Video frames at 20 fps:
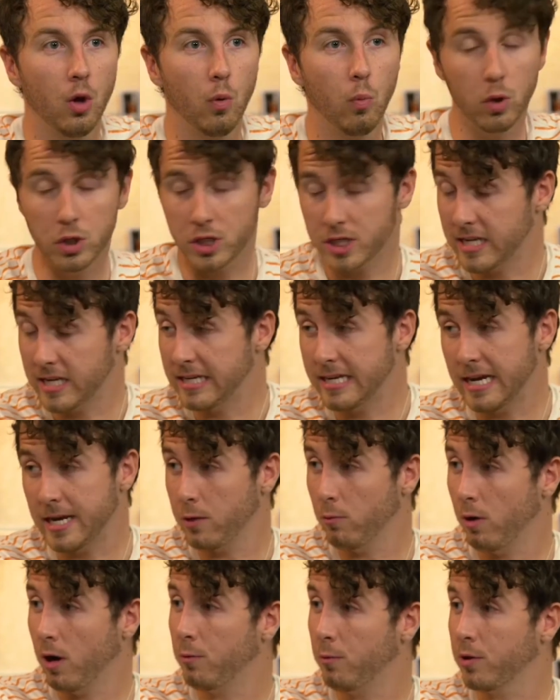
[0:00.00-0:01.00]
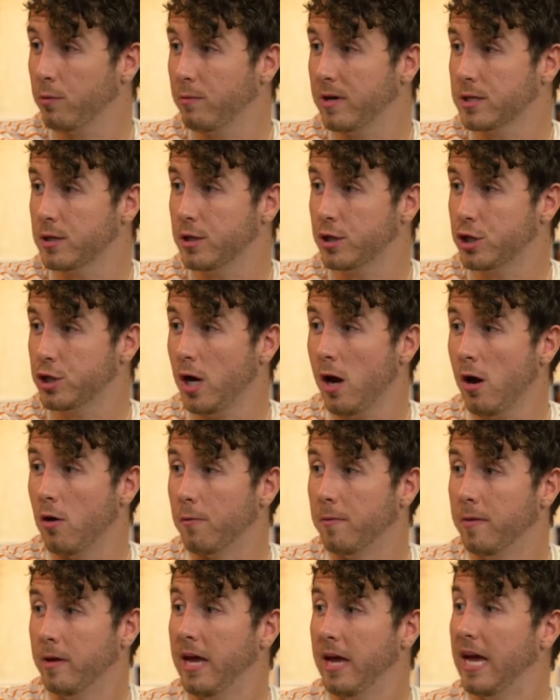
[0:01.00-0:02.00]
We'll just continue on with the rest of the show.